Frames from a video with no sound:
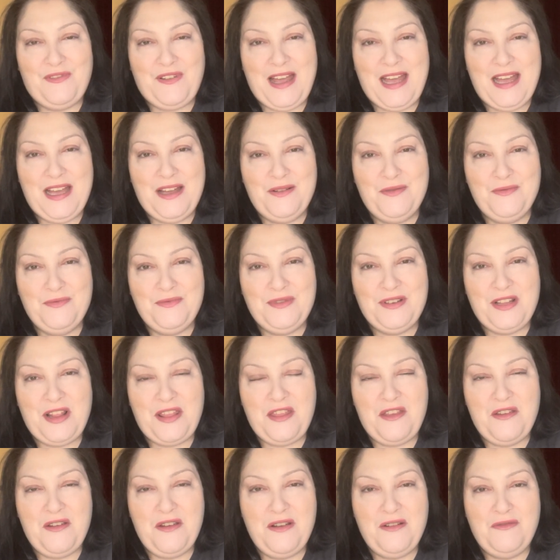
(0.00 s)
found
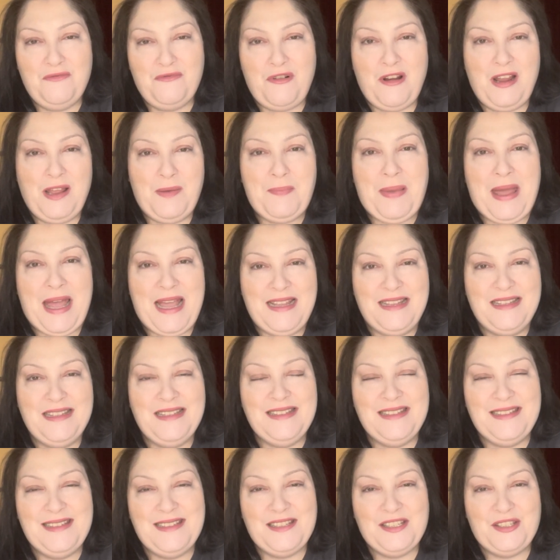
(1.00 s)
the right
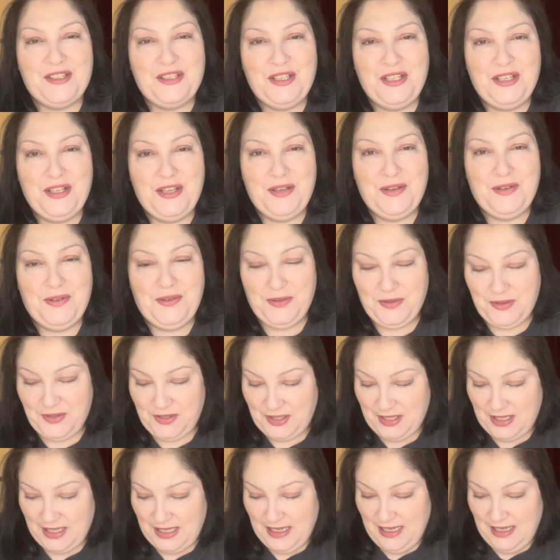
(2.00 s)
pens to
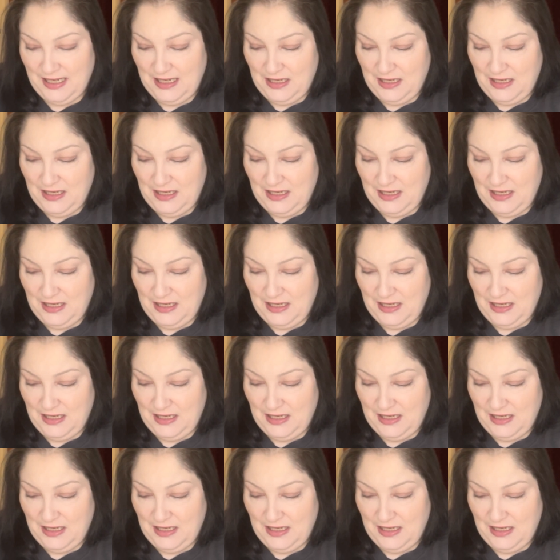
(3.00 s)
use.